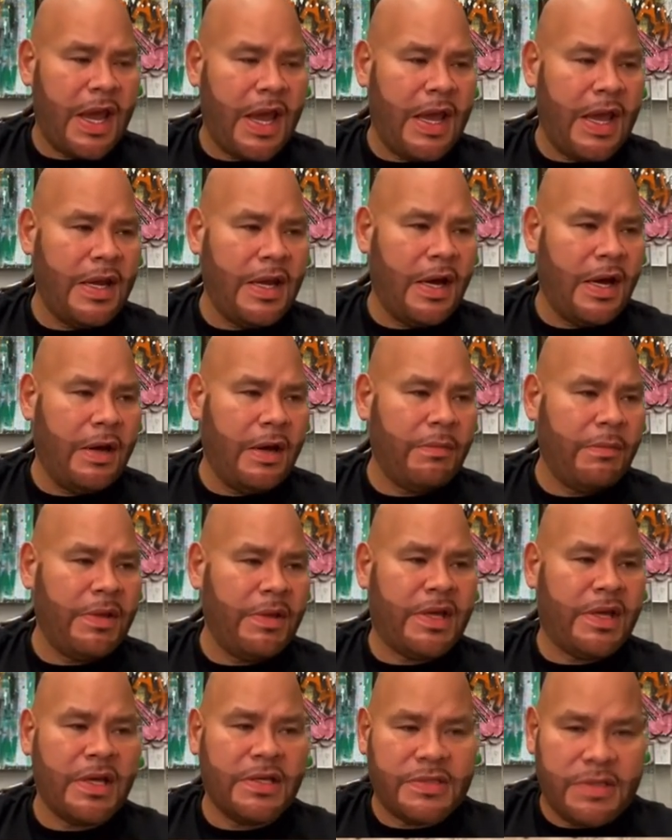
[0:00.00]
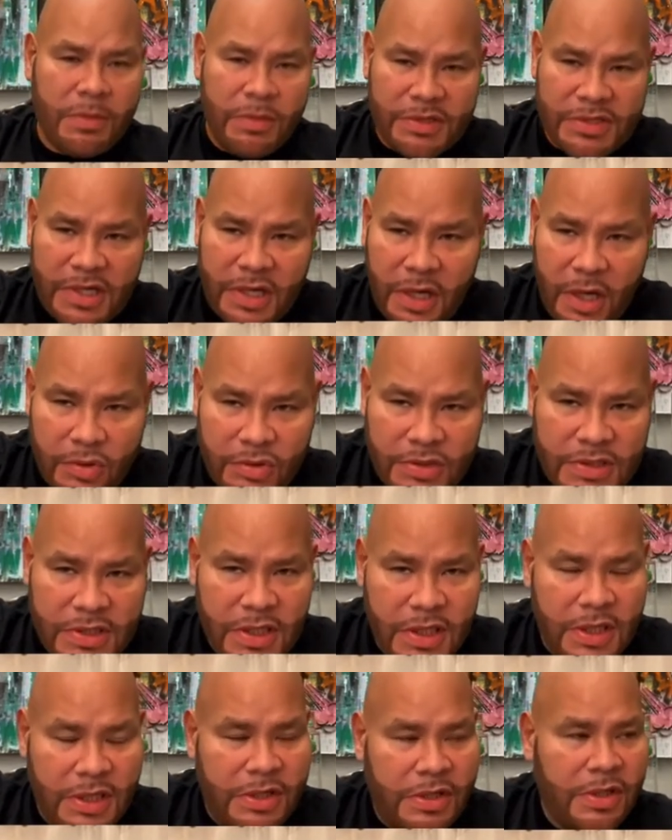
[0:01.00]
and because it was close
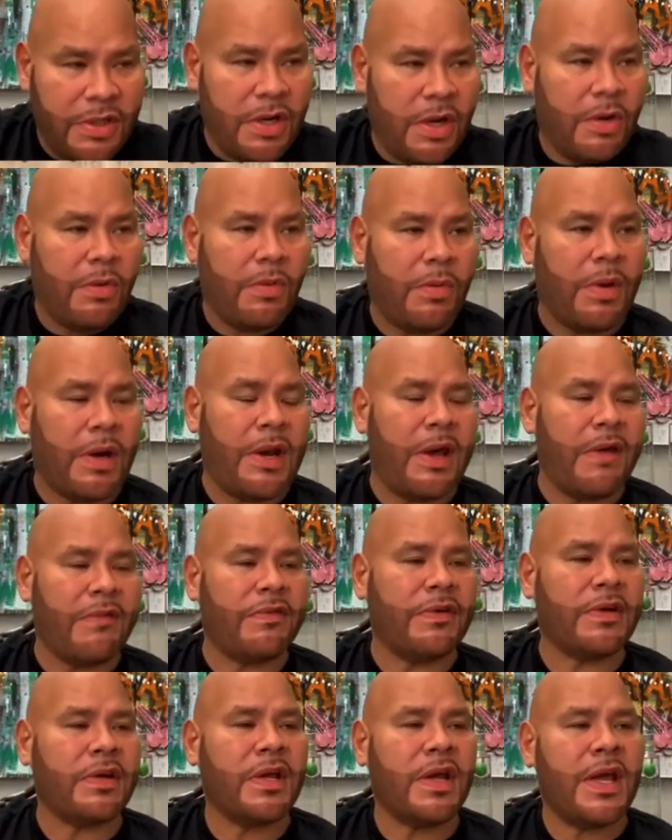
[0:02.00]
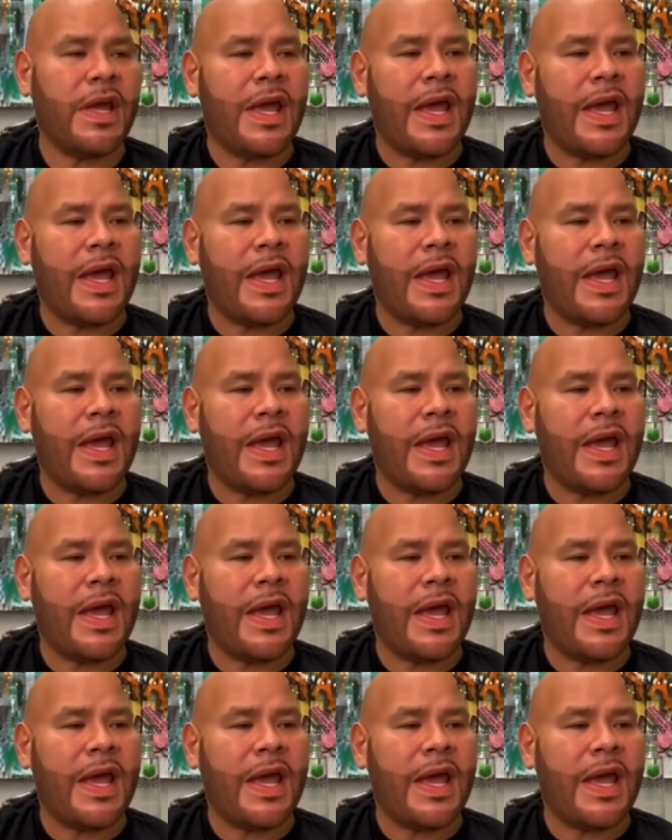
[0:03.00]
to, you know, whatever.